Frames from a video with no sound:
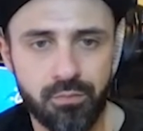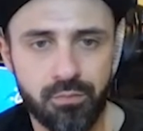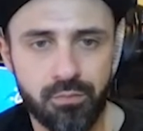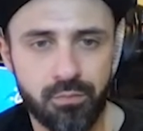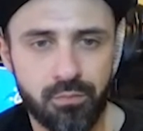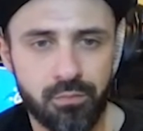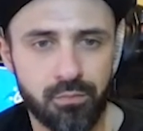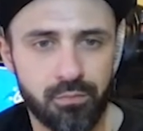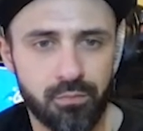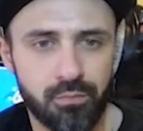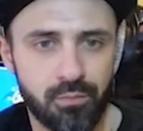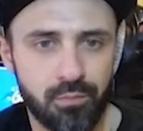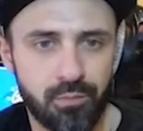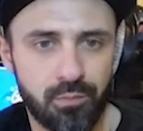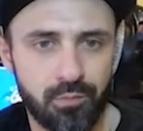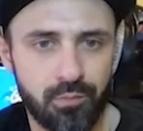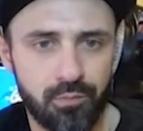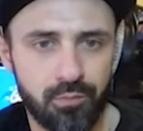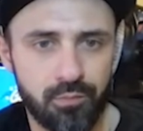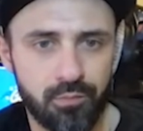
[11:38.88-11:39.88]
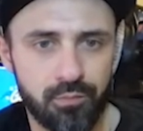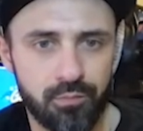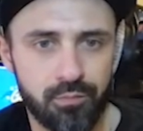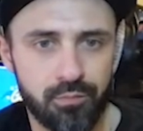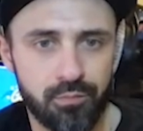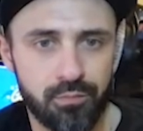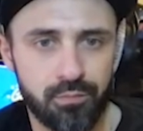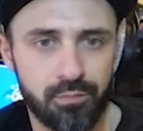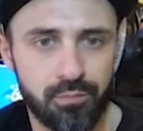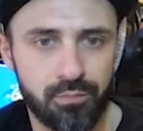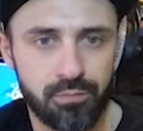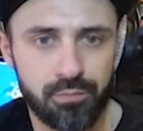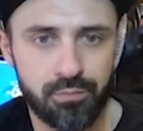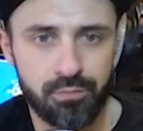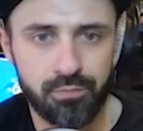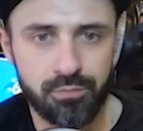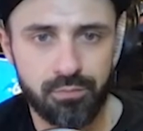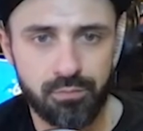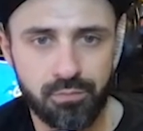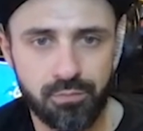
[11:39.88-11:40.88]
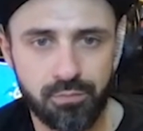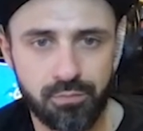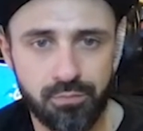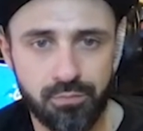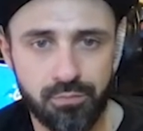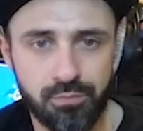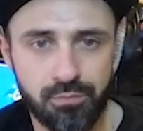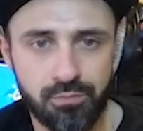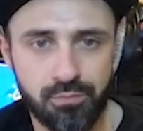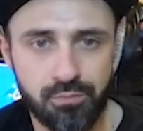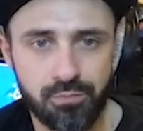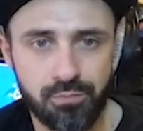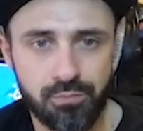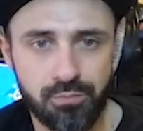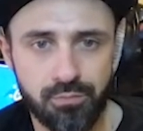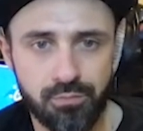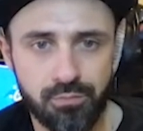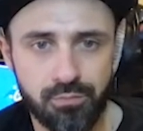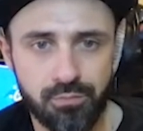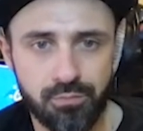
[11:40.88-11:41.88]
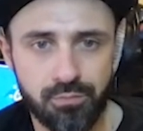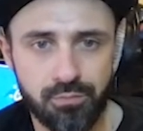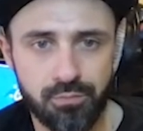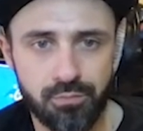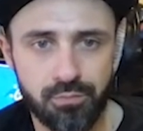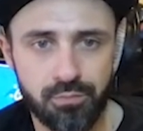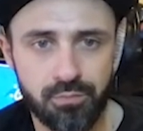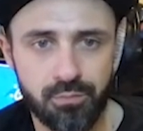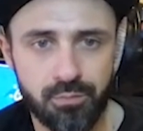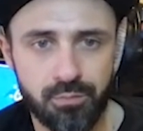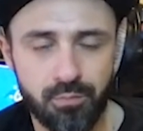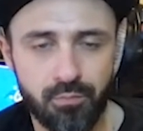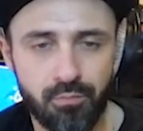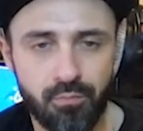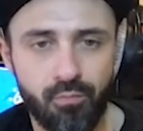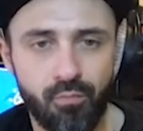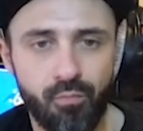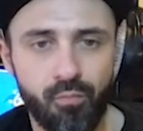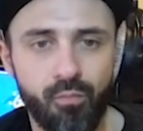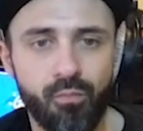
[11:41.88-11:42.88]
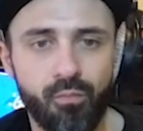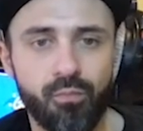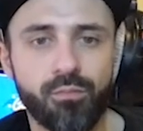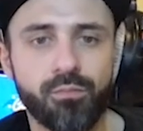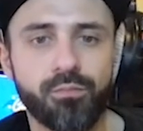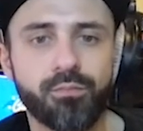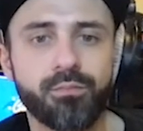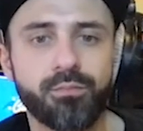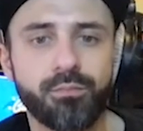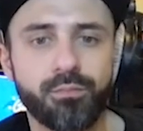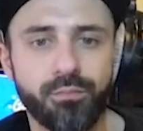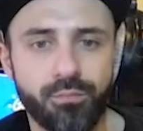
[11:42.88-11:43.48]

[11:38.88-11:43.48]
No words are spoken by the person on screen.